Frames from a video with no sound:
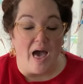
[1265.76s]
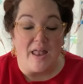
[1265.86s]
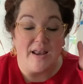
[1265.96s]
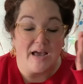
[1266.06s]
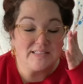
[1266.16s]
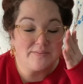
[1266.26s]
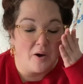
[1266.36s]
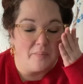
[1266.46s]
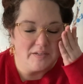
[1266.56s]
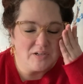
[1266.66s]
Next
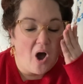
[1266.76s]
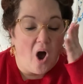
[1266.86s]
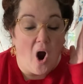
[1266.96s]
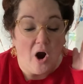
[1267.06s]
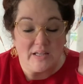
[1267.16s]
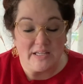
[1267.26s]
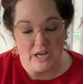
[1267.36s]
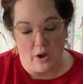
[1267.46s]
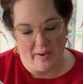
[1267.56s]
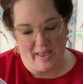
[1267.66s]
moment, hardly
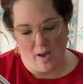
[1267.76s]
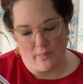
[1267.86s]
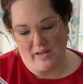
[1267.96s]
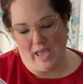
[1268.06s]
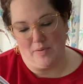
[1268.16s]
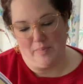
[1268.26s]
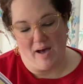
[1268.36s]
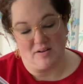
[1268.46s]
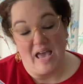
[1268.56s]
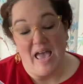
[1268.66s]
knowing how it came
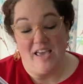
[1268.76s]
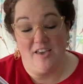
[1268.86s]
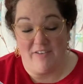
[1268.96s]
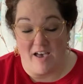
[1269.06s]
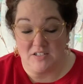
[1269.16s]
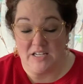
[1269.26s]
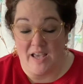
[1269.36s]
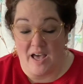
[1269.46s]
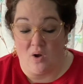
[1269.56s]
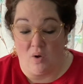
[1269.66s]
about, he found he
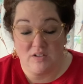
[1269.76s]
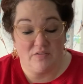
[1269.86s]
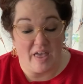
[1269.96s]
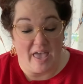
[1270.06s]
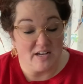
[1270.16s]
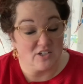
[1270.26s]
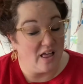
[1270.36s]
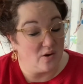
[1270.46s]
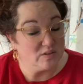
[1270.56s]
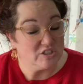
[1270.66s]
had hold of the handle
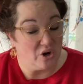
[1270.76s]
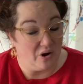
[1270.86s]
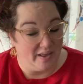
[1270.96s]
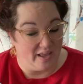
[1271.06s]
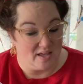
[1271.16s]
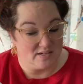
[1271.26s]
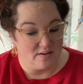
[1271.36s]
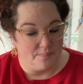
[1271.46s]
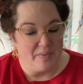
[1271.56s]
and was turning it.